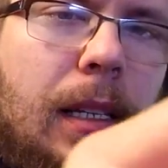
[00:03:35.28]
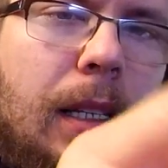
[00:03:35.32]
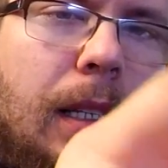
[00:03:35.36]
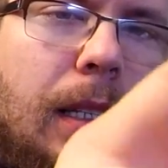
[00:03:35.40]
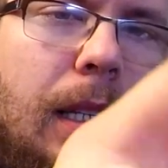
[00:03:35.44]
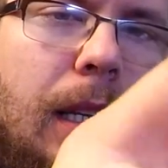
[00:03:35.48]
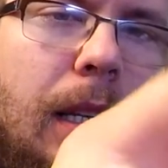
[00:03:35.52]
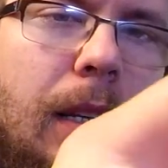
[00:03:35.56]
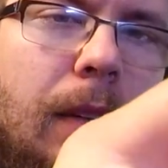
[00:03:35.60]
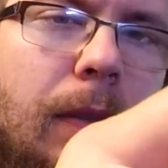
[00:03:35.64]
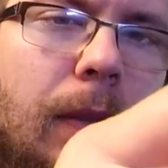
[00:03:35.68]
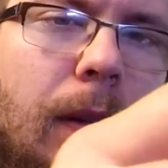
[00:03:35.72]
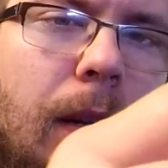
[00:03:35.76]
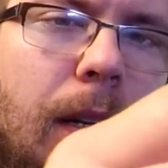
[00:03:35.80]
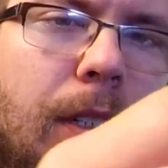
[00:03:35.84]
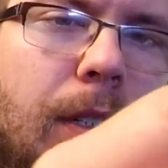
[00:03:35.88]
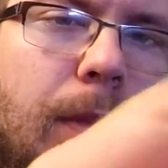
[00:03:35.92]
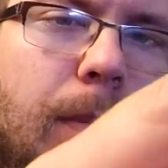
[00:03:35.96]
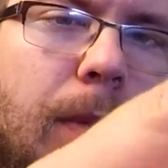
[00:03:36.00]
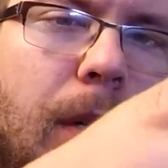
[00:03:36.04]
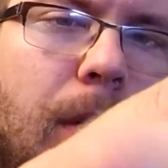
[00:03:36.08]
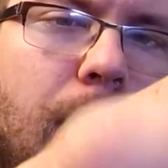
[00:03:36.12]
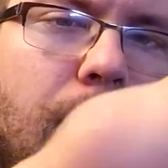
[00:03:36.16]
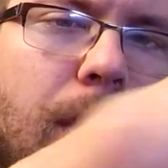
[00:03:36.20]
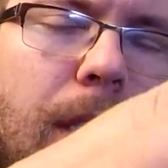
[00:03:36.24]
it in flush
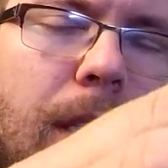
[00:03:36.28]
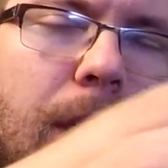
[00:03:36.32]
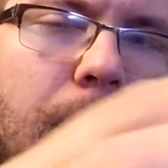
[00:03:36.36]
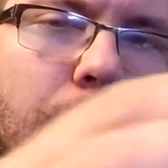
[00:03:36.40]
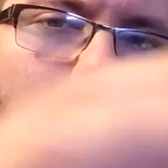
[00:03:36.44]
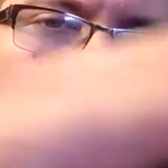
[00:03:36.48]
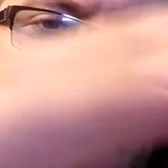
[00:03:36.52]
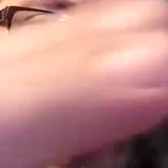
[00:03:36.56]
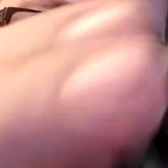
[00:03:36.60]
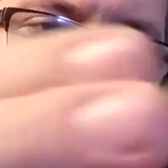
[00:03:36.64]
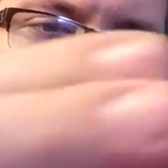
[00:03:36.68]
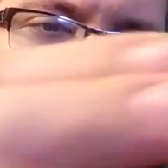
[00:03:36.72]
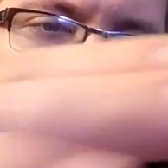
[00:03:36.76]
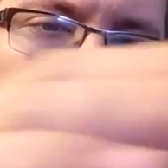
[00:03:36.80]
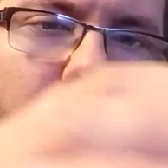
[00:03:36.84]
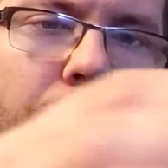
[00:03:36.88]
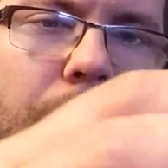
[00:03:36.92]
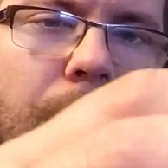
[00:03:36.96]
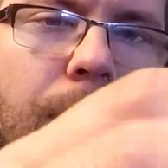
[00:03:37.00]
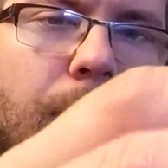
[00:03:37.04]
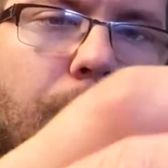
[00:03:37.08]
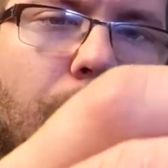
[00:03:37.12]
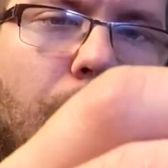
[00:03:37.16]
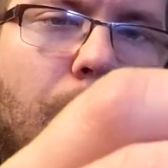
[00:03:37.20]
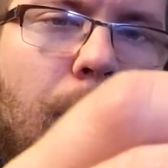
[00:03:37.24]
mount. This will hold
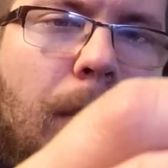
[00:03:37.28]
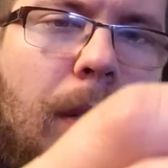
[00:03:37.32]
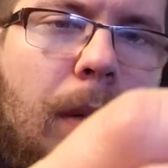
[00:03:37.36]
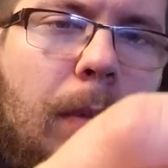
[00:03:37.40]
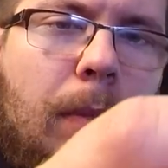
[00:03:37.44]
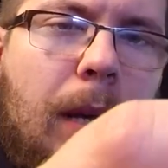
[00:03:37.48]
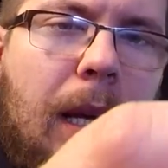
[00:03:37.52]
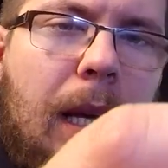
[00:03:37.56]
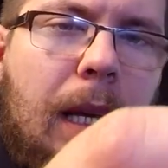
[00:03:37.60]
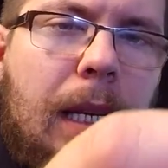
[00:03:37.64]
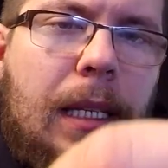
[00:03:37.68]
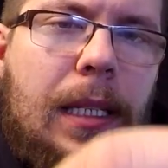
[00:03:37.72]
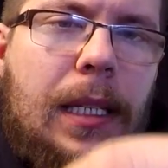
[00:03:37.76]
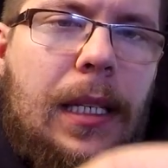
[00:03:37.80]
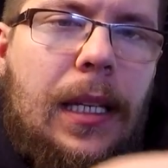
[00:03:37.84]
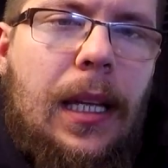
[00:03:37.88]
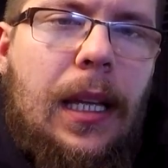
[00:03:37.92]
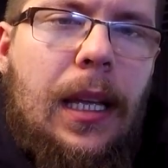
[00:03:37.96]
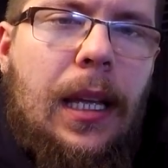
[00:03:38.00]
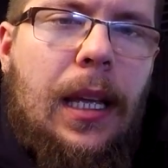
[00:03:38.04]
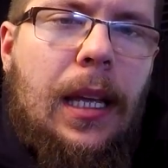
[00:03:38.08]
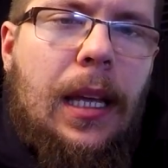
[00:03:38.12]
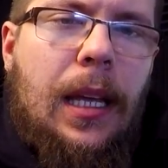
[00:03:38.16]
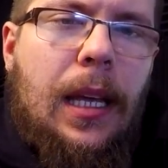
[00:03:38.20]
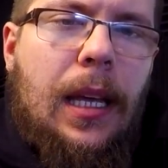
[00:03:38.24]
it from the back
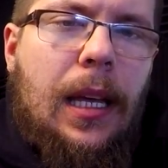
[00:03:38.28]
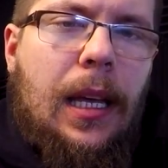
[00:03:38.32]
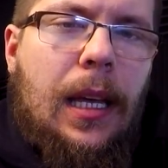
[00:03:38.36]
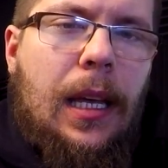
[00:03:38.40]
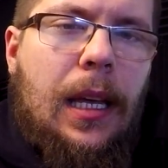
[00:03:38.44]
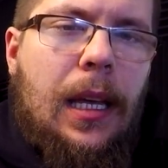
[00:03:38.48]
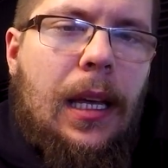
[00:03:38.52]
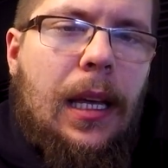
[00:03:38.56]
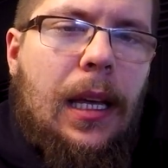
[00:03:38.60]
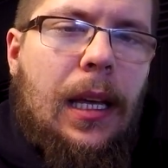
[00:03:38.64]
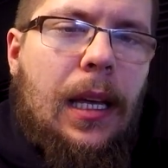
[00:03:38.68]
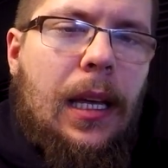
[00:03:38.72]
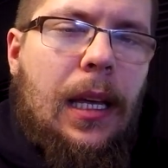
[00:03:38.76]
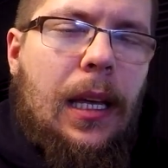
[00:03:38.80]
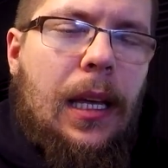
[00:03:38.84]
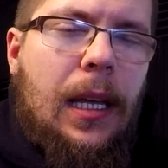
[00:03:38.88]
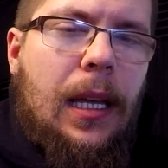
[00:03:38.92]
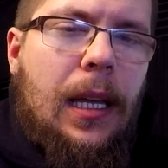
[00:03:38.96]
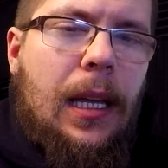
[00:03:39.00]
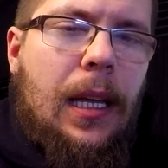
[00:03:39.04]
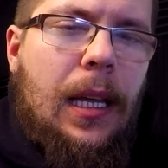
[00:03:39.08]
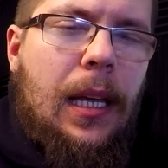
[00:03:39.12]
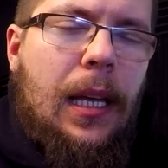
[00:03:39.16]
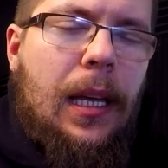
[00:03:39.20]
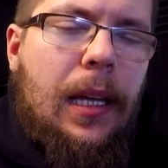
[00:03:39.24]

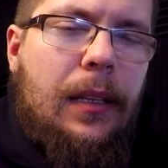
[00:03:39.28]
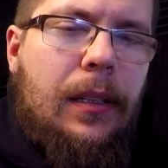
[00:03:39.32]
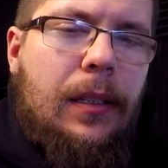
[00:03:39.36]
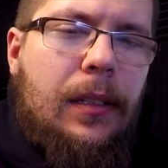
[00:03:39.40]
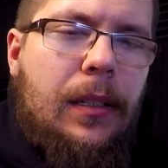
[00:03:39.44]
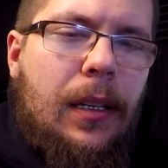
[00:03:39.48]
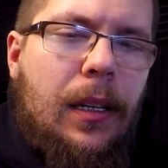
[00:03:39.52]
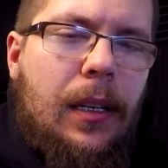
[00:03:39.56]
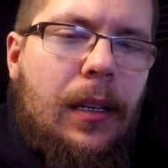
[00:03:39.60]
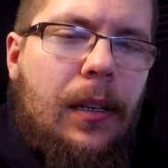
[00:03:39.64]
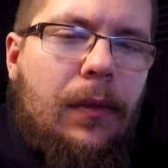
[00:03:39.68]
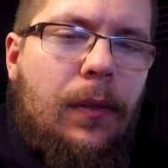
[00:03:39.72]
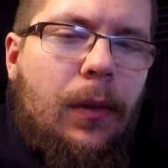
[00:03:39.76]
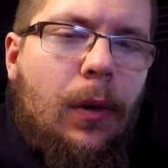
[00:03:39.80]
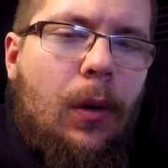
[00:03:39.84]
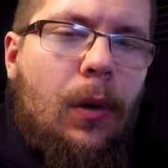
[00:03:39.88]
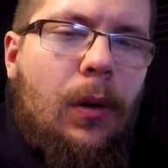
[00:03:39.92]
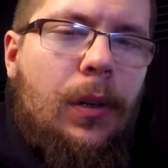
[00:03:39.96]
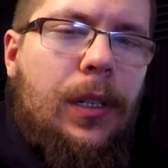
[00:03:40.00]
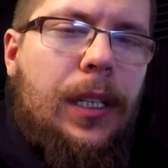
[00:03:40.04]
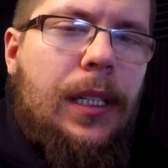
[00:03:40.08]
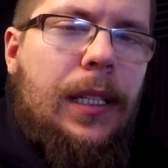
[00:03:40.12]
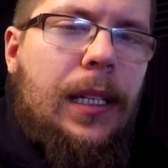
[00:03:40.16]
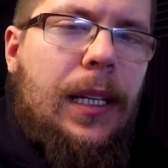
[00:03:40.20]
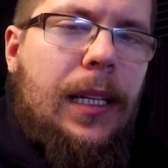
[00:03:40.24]
and
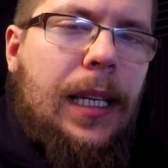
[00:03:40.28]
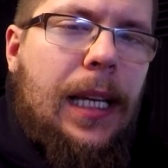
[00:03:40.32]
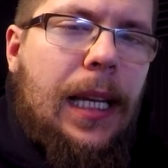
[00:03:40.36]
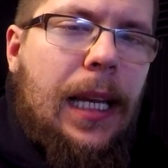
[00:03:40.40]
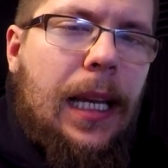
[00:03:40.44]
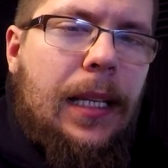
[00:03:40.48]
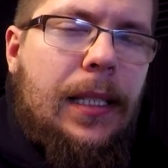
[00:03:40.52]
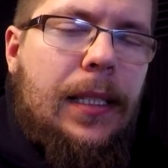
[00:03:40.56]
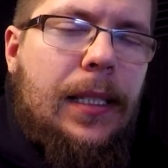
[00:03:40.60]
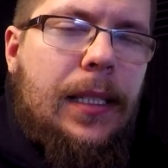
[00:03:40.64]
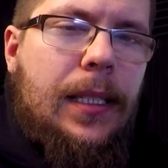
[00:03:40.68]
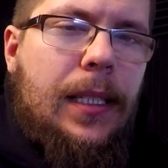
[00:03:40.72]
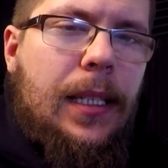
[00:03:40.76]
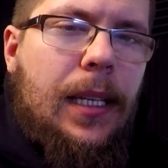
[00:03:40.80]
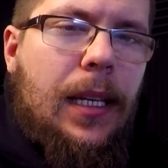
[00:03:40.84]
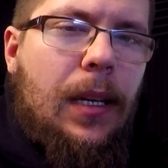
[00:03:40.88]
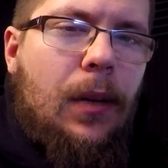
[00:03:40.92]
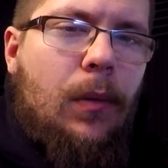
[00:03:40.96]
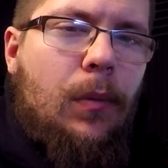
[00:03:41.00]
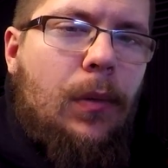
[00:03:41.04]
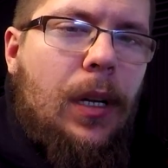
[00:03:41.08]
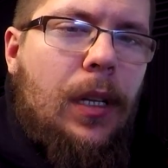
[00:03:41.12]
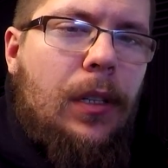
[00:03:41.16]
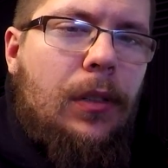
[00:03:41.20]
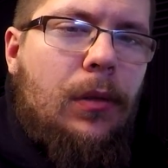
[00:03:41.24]
fold it against
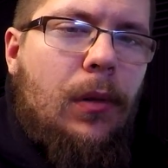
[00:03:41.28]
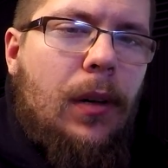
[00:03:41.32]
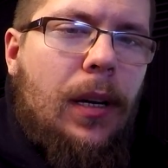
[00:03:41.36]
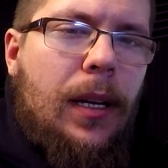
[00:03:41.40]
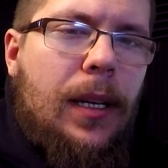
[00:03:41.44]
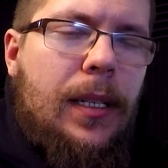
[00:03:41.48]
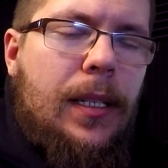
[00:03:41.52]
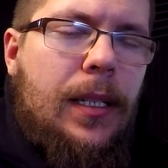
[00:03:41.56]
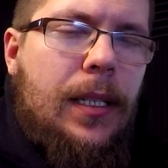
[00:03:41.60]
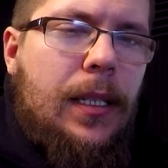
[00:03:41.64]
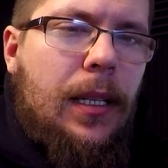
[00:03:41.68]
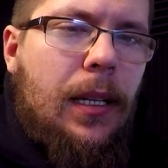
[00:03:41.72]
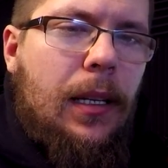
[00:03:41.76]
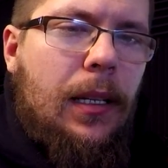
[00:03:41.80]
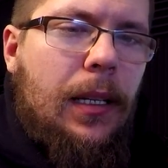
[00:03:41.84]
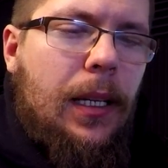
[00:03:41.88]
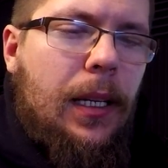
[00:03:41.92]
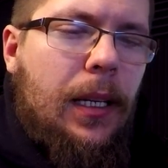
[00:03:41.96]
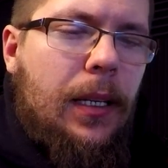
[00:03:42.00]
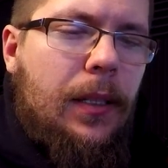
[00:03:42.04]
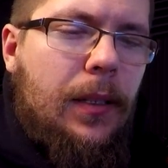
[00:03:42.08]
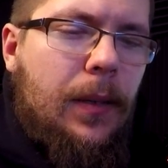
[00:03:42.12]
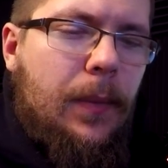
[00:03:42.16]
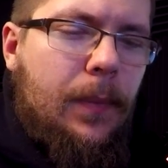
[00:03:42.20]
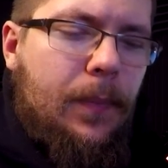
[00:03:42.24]
where you are installing
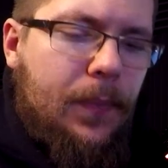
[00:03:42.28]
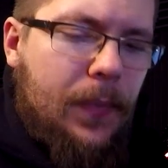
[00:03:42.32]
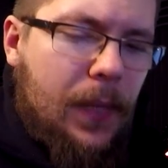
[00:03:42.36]
it.